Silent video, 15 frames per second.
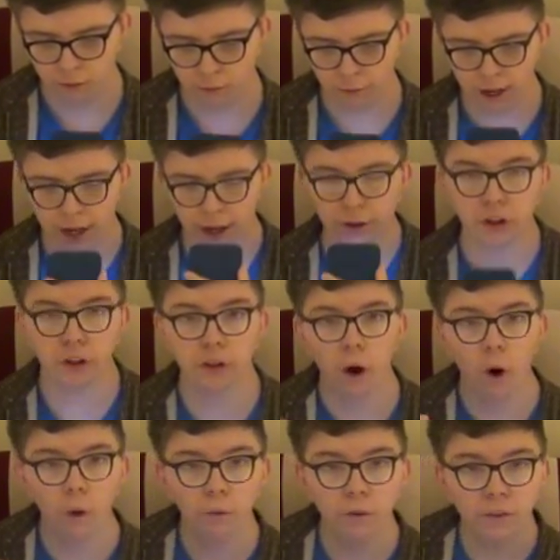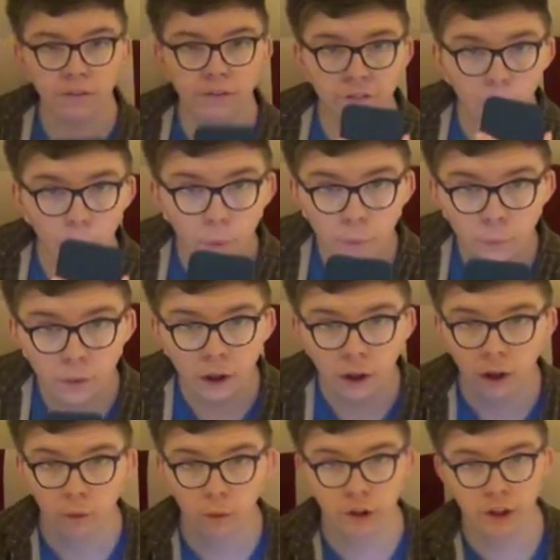where I should hold the phone,
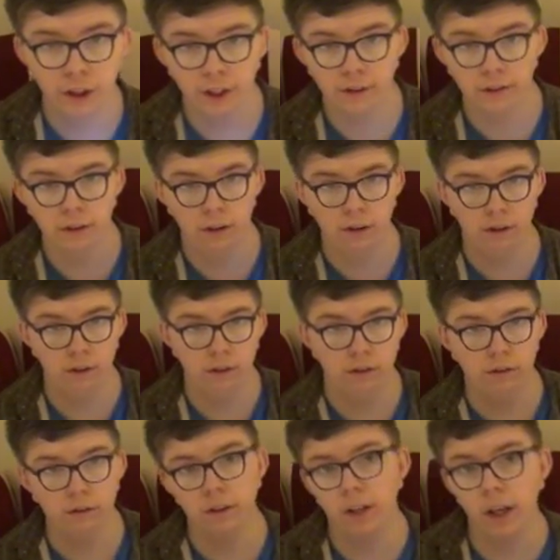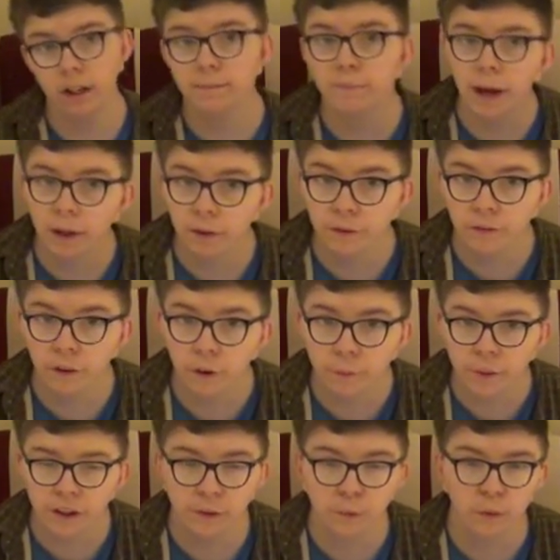which is today's
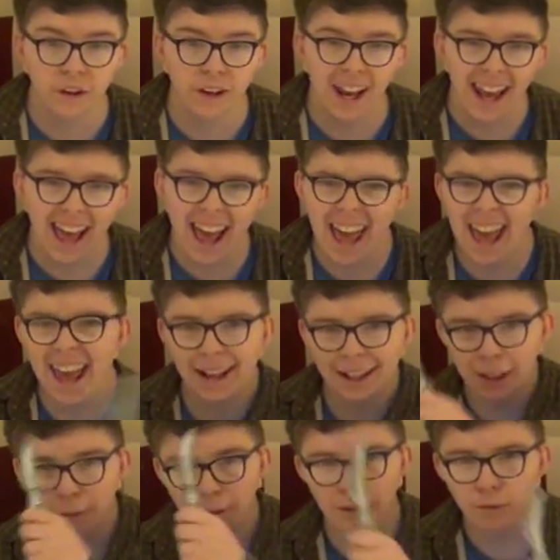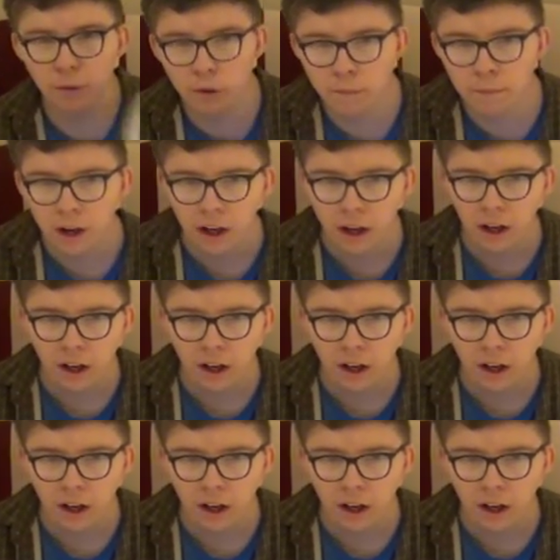microphone because we're in an echoey room,